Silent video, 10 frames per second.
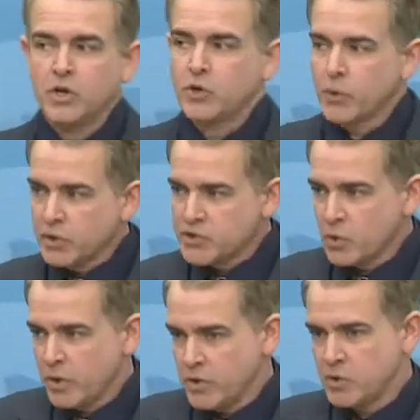Gorillas
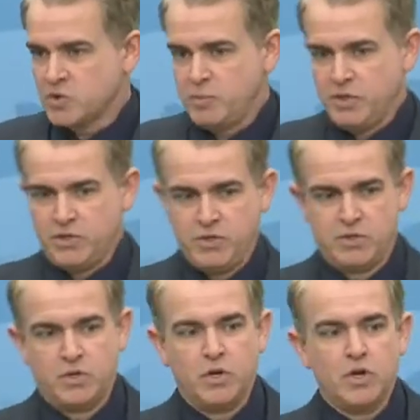are one of those
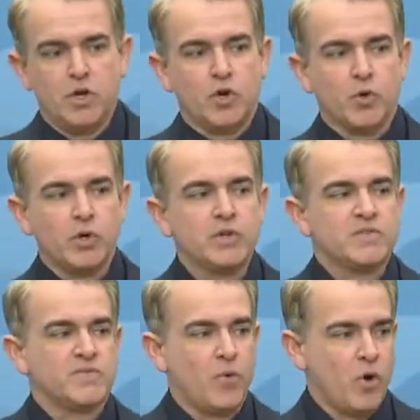species.
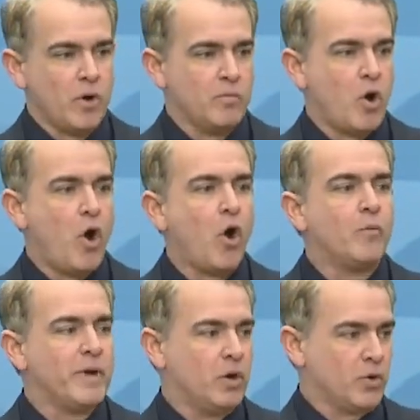Gorillas form all
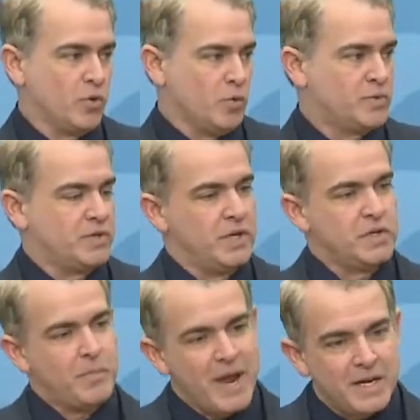male groups, and
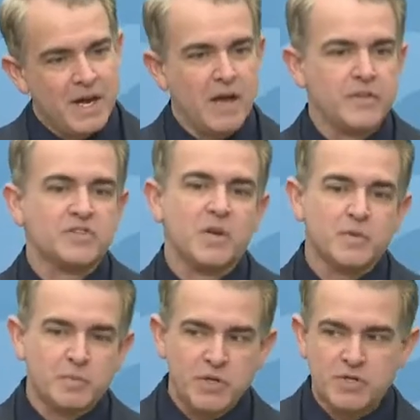depending on the
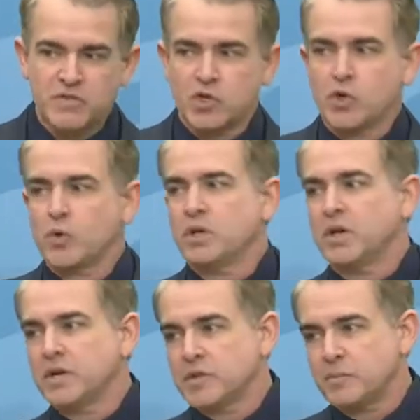subspecies of the
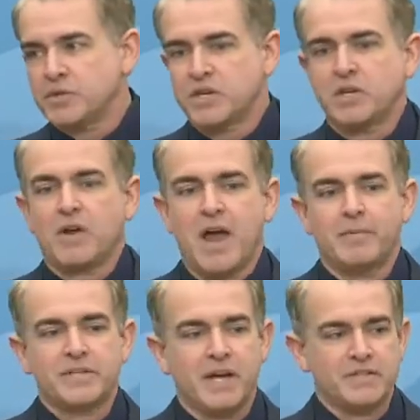gorilla and the particular
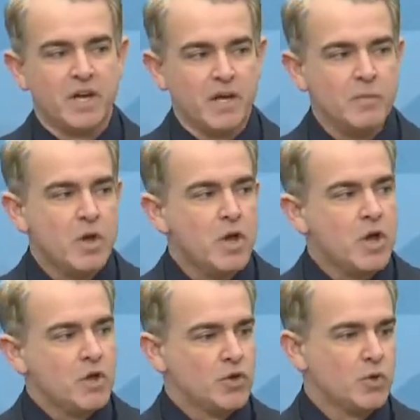habitat type,
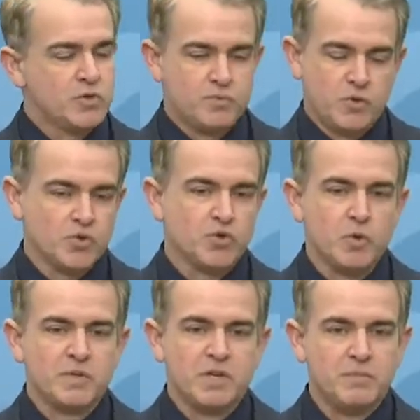those, those
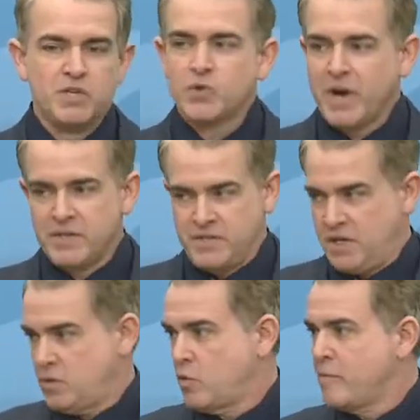groups can be
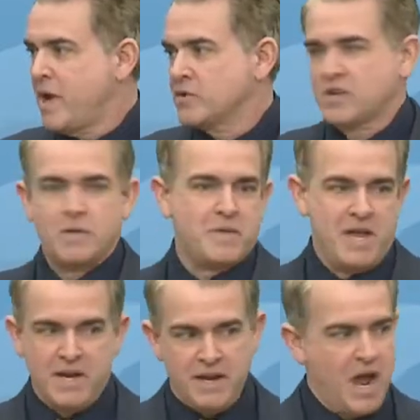transient, where males come
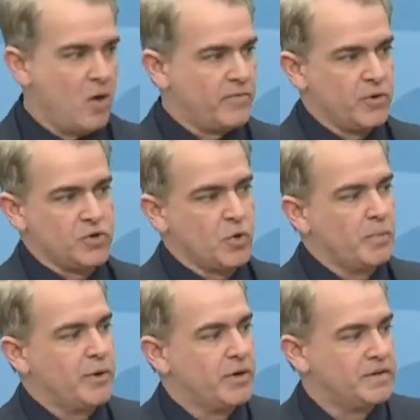in and out for a
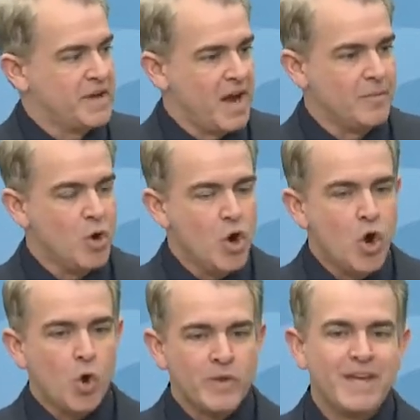short period of time,
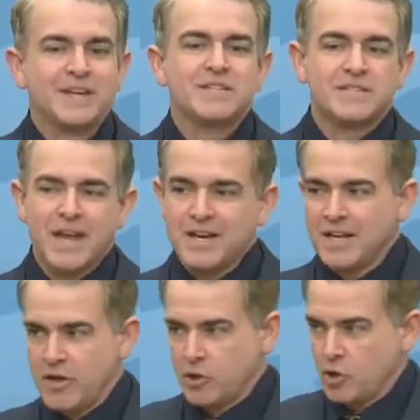or they can stay
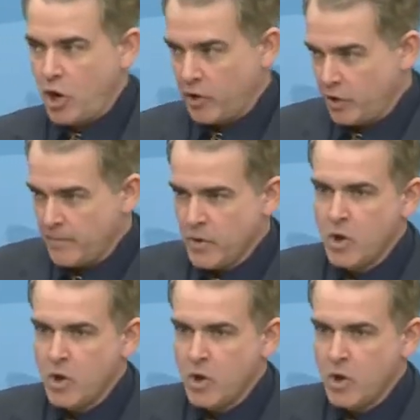together longer.